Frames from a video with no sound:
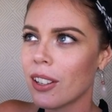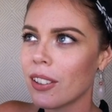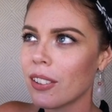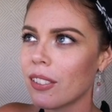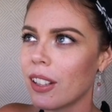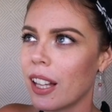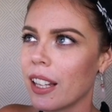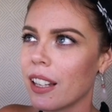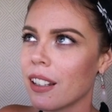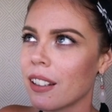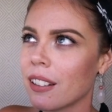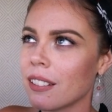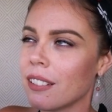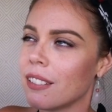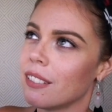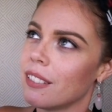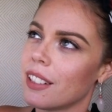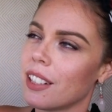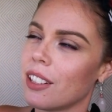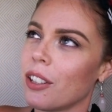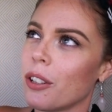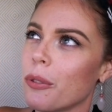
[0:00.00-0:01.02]
Like, oh,
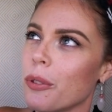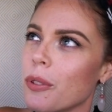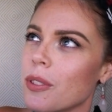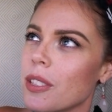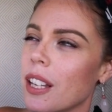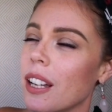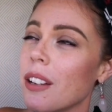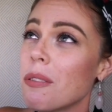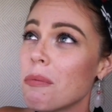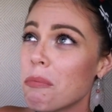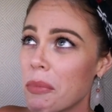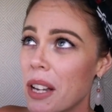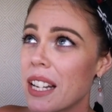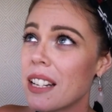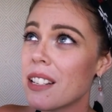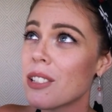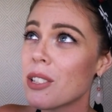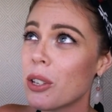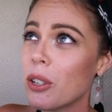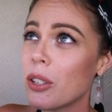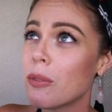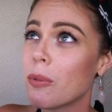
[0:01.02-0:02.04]
I don't know if it
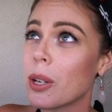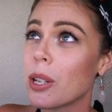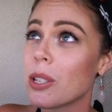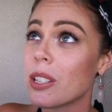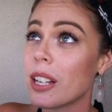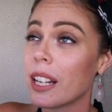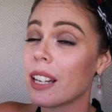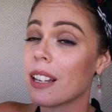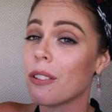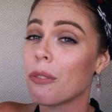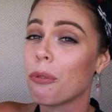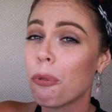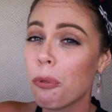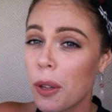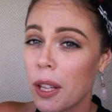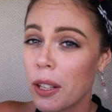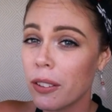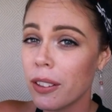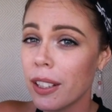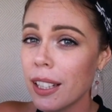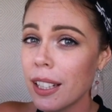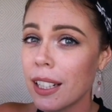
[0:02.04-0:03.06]
is good because I can
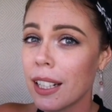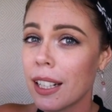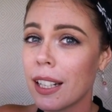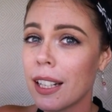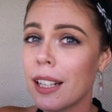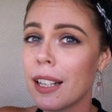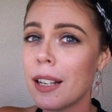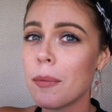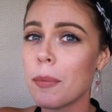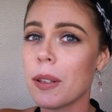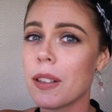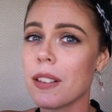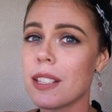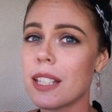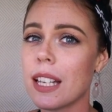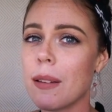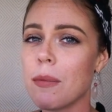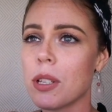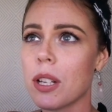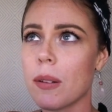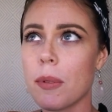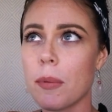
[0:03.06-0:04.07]
feel it, but at the
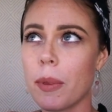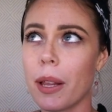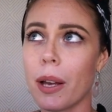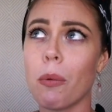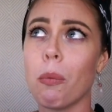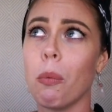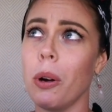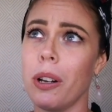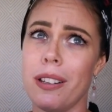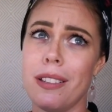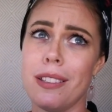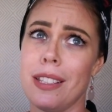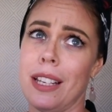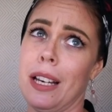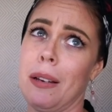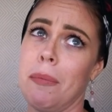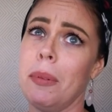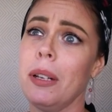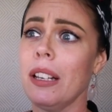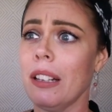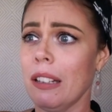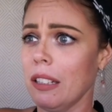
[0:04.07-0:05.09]
same time I'm like, what is
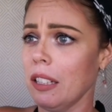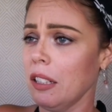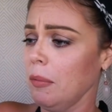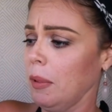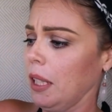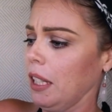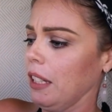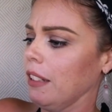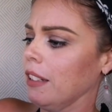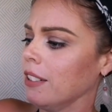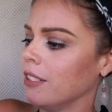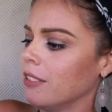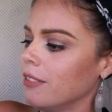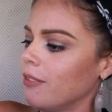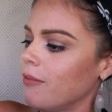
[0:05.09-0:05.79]
happening to me?